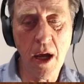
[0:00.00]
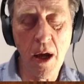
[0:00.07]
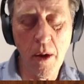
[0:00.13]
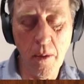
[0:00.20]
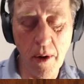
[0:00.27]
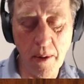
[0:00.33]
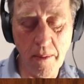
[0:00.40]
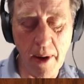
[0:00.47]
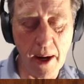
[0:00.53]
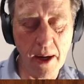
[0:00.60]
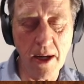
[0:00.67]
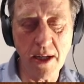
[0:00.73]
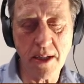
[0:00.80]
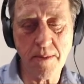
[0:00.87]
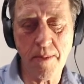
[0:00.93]
When
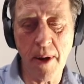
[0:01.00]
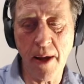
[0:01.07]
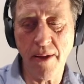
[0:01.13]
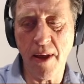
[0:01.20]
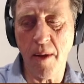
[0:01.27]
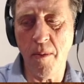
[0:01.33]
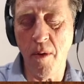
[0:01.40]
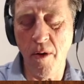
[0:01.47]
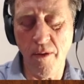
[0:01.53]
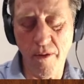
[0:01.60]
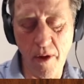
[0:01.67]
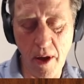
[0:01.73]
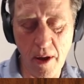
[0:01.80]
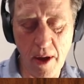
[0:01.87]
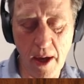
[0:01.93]
Magnus played that move,
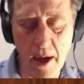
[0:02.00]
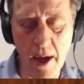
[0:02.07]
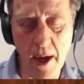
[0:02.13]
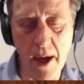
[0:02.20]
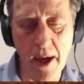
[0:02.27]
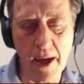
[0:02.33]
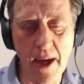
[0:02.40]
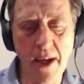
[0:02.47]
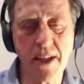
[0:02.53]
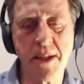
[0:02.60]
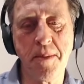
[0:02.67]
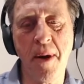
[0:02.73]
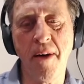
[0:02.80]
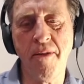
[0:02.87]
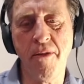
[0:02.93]
it gets
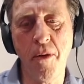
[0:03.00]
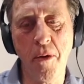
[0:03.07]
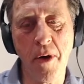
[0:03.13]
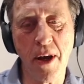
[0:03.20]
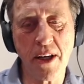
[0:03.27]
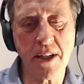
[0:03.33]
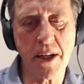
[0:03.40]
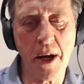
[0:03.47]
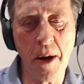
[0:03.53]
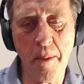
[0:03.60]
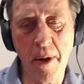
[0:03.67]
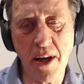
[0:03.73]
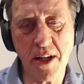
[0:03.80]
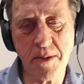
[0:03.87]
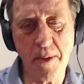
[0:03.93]
about 4
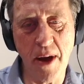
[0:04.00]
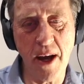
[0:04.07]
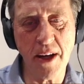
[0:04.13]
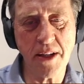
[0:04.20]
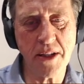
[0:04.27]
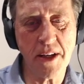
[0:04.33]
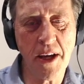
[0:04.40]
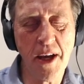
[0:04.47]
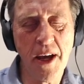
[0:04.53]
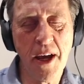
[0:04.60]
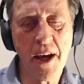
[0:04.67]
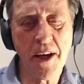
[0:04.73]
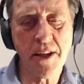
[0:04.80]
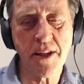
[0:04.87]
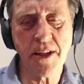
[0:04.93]
exclamation marks
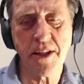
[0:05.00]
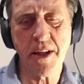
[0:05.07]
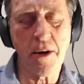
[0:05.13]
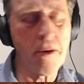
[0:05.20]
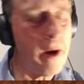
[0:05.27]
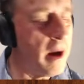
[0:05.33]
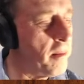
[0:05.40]
because it's a great